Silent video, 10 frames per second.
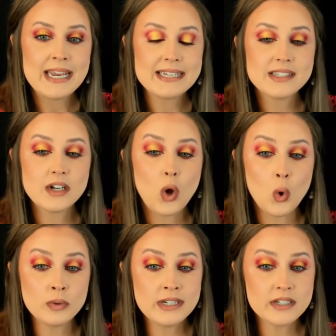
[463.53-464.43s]
is that it
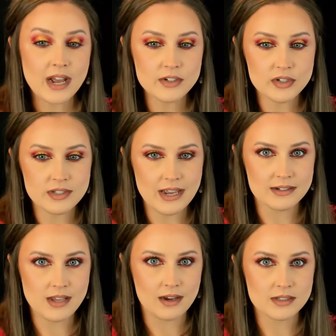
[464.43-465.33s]
only touches the
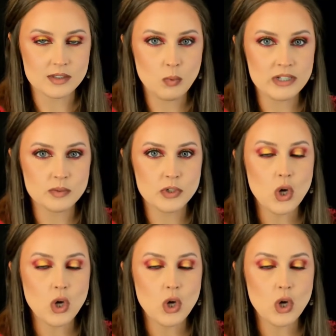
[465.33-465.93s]
x-axis once,